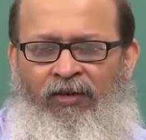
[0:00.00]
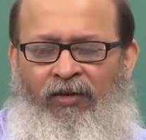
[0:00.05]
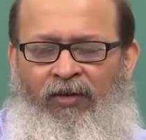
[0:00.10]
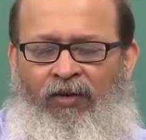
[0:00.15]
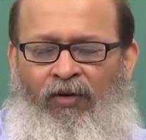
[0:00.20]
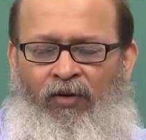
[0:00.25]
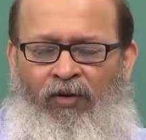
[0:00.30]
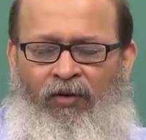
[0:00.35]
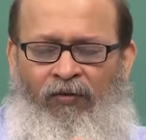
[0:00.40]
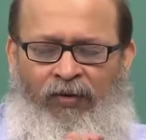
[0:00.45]

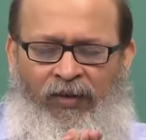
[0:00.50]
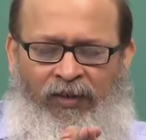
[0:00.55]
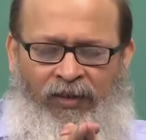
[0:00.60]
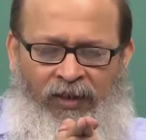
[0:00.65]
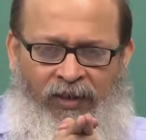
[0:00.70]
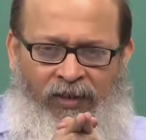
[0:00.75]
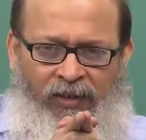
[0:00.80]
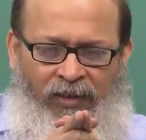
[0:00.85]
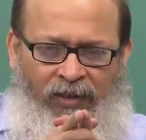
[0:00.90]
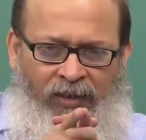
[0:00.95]
always
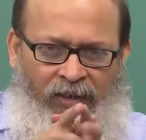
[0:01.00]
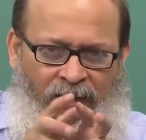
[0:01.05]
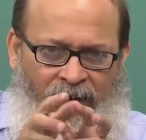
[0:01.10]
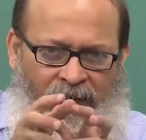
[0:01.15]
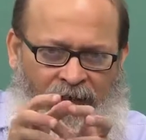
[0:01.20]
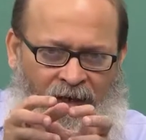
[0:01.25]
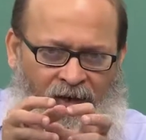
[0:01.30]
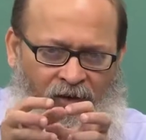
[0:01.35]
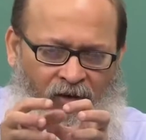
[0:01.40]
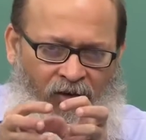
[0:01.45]

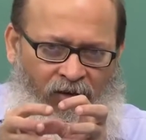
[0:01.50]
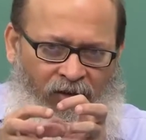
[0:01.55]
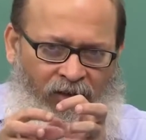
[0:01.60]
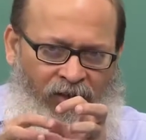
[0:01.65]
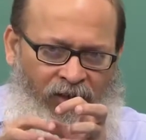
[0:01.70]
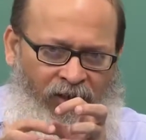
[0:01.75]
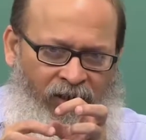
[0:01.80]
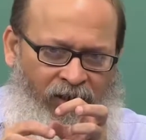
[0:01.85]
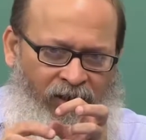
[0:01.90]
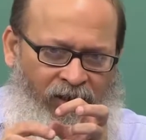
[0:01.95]
insisted on
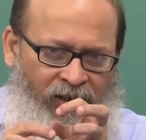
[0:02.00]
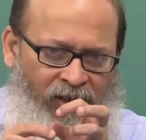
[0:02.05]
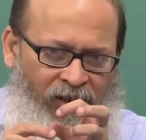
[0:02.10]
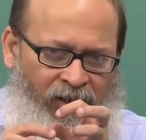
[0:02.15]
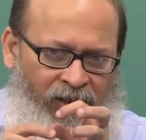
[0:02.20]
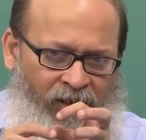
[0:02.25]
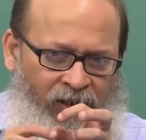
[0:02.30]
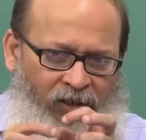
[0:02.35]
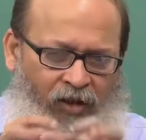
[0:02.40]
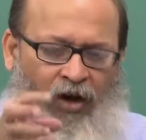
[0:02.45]

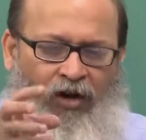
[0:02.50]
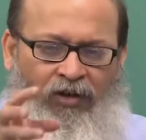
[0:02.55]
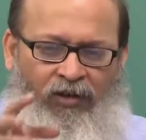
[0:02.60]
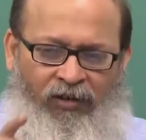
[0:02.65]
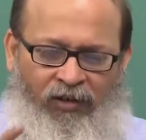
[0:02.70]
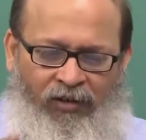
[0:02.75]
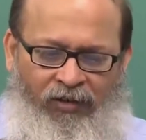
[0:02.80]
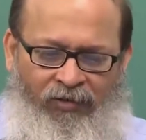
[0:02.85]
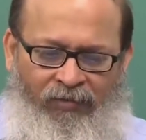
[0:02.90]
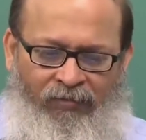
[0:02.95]
changing the
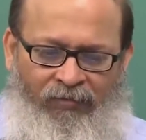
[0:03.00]
thought,